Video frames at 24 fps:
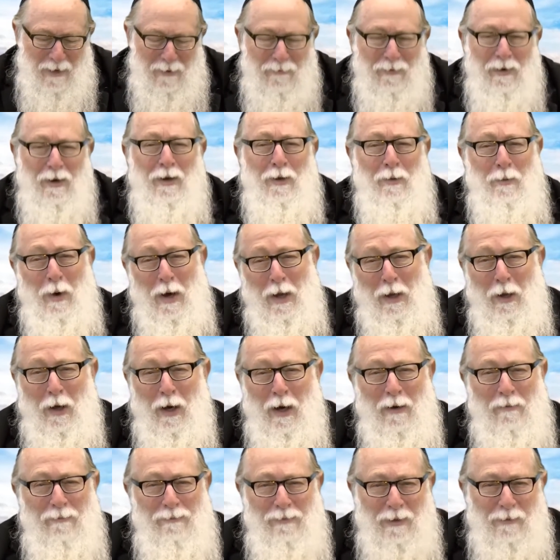fairly well
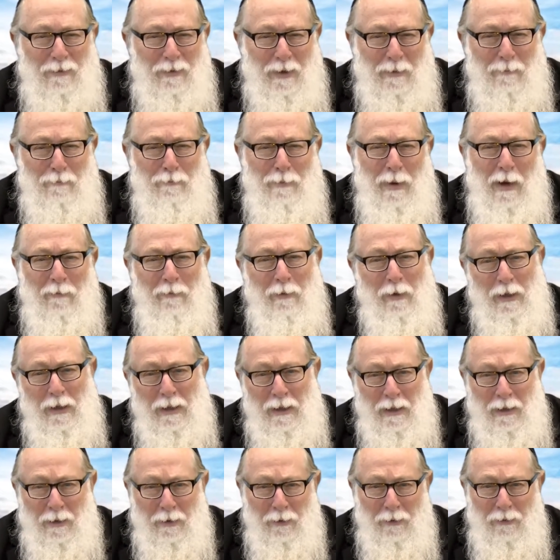off, living in Beverly
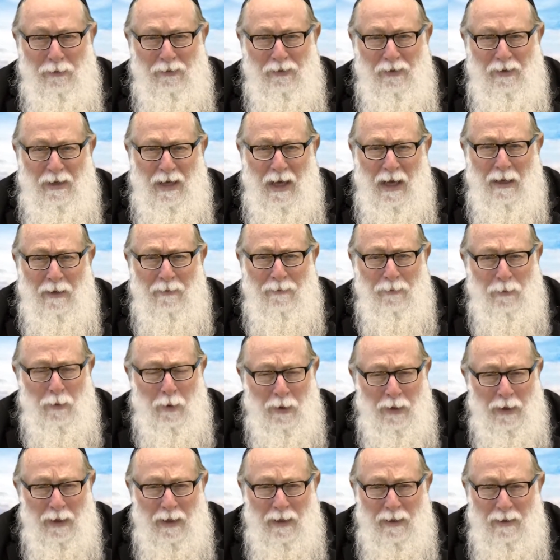Hills,
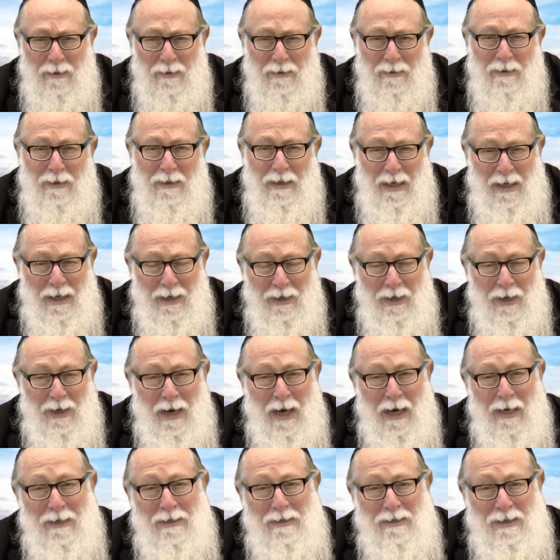California, in the
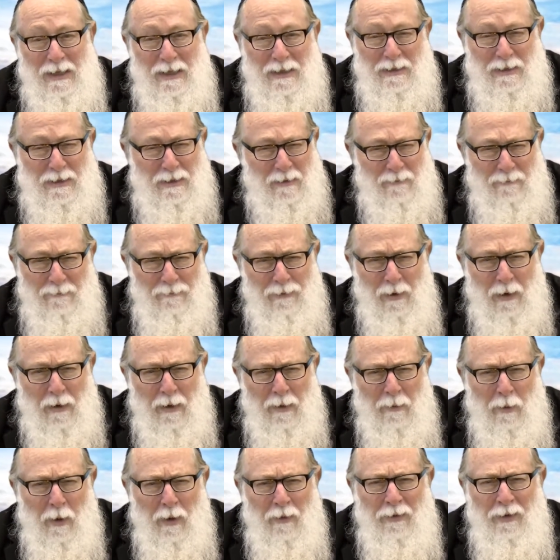United States. It's a
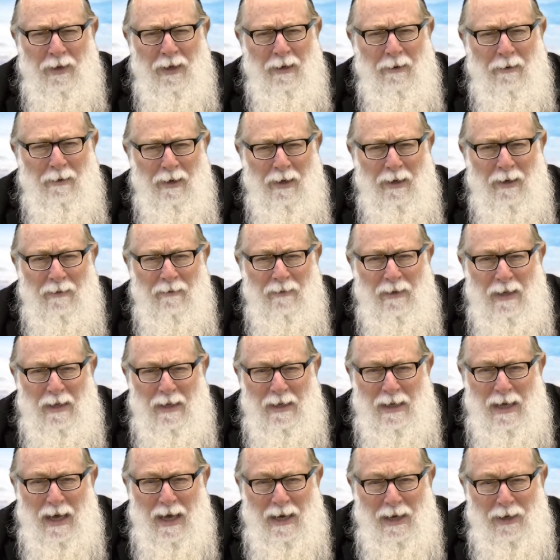very wealthy area.
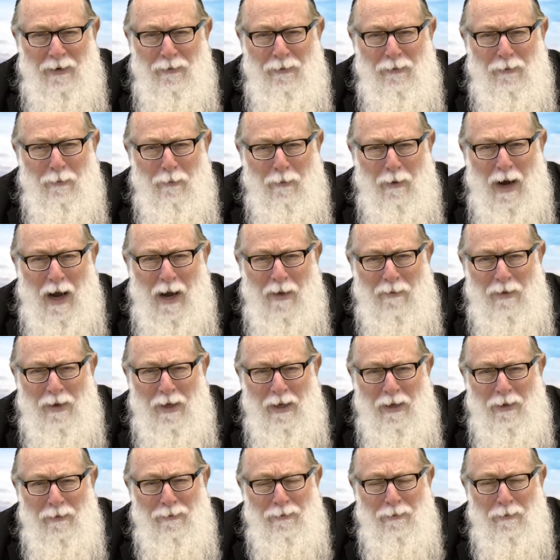And he's
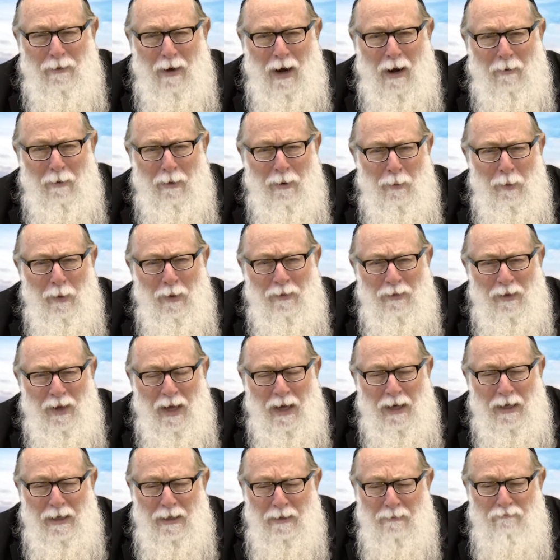driving his Ferrari one
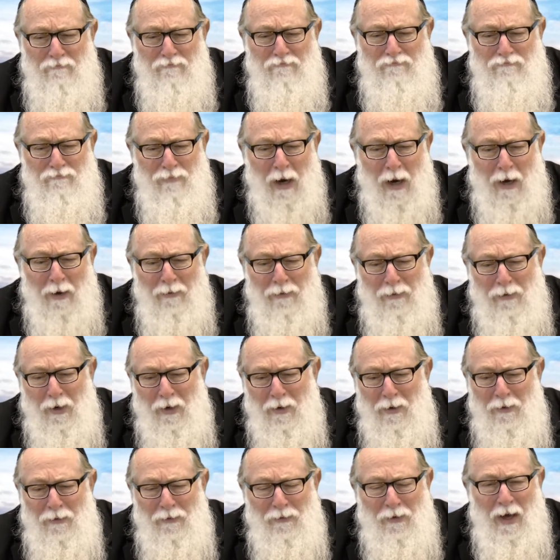day, and he parks it
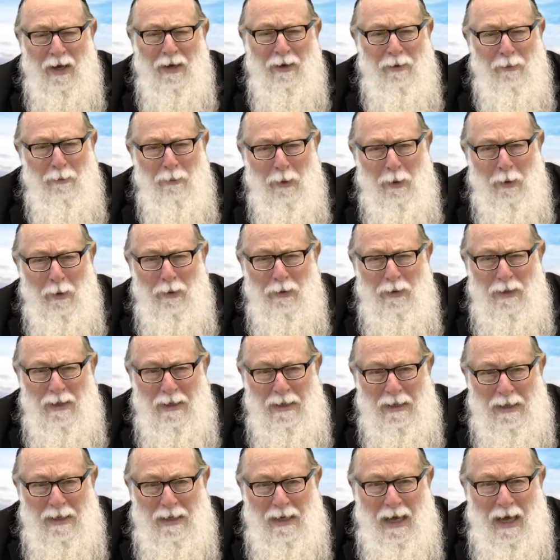on the side of the road,
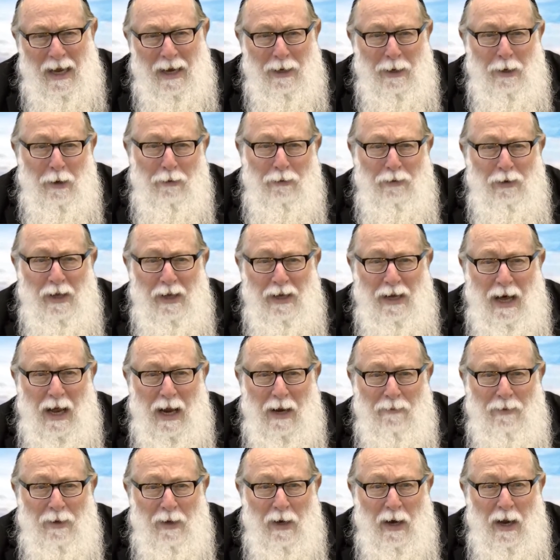and he goes to get out
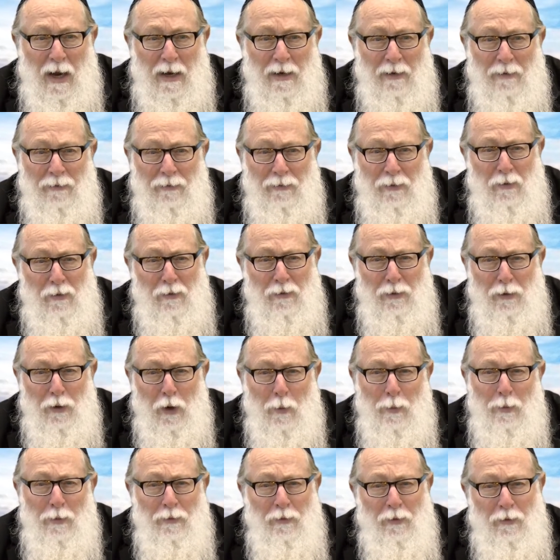of it, and as soon as he
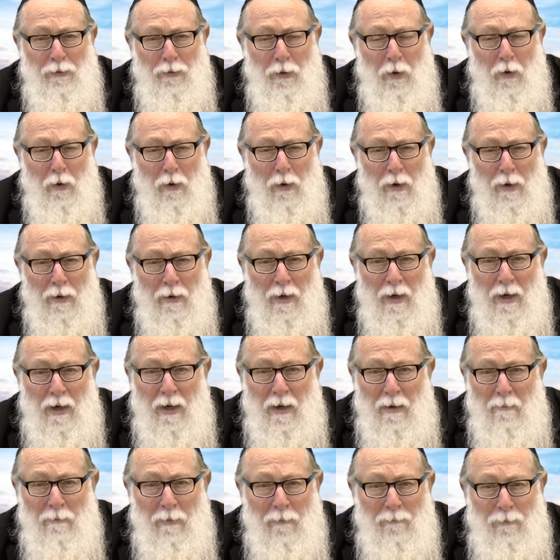opens the door,
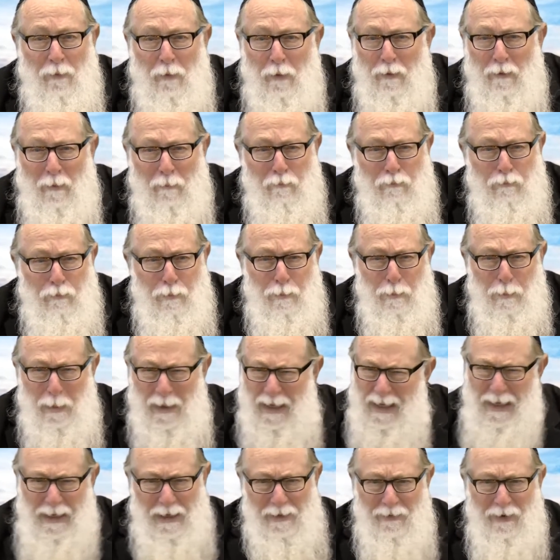before a
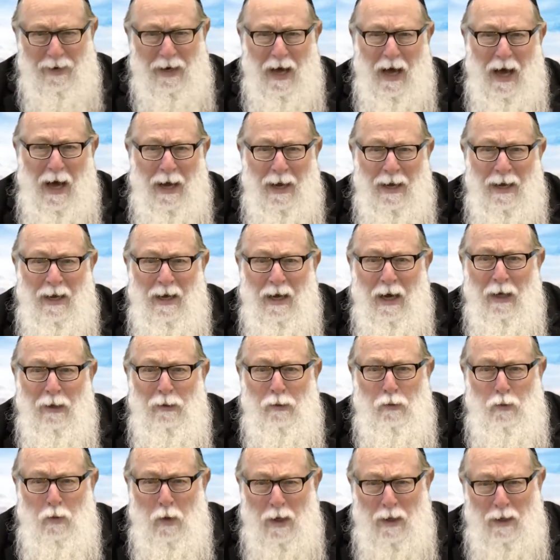blink of an eye, a
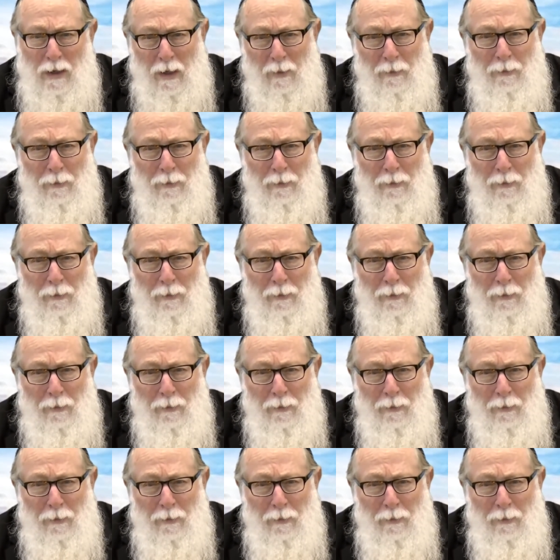truck